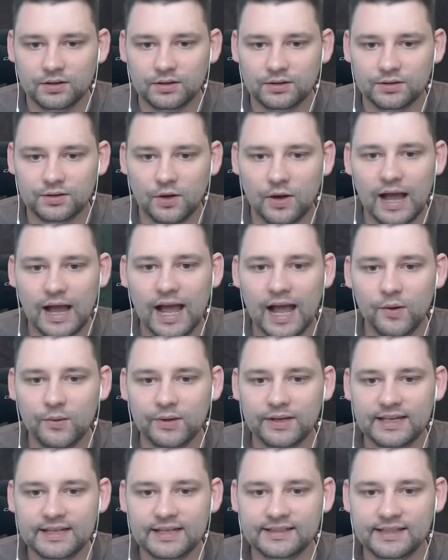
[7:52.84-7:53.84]
So how
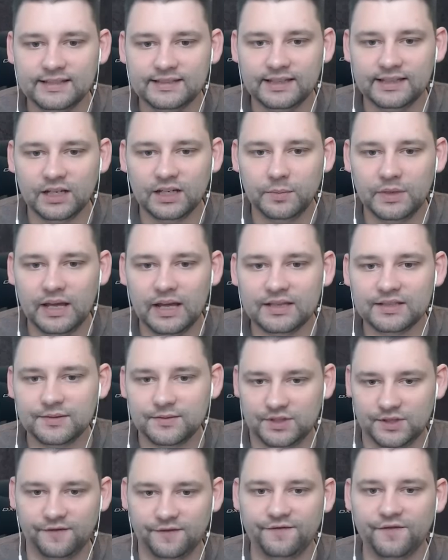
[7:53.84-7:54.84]
easy is it going to be
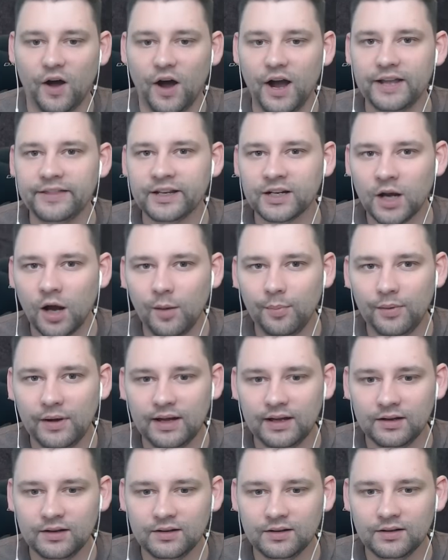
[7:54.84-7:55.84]
to find the
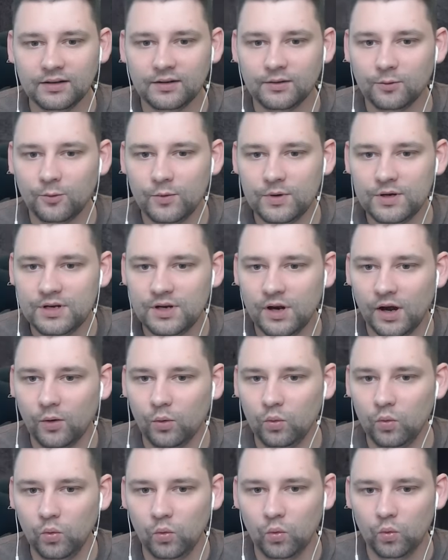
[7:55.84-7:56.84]
copper? We're not...
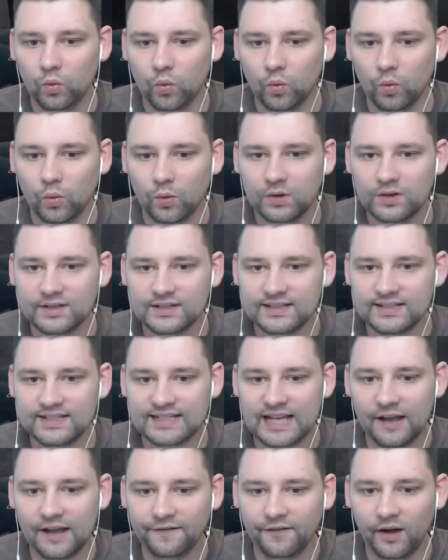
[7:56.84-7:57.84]
Ooh,
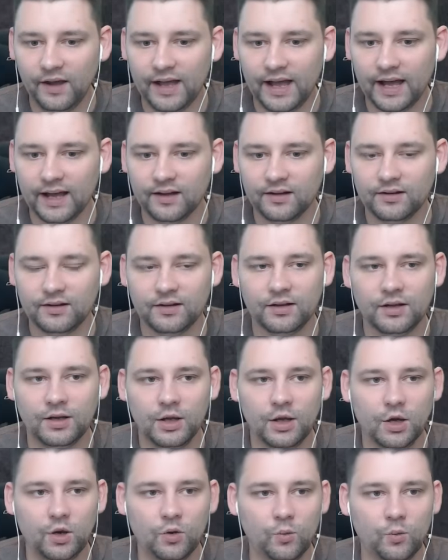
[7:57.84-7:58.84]
sapphire.
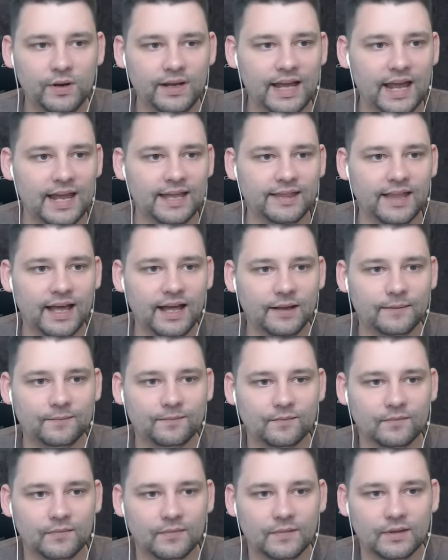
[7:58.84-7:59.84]
We're getting that.
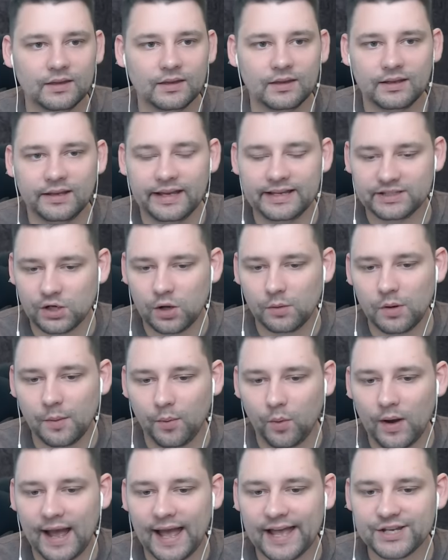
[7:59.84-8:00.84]
It's coming up
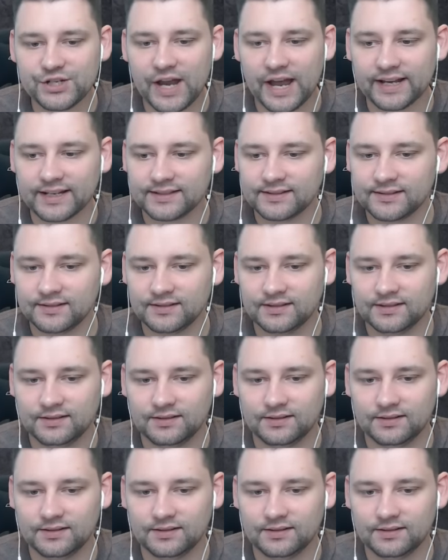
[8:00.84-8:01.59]
all hashtags.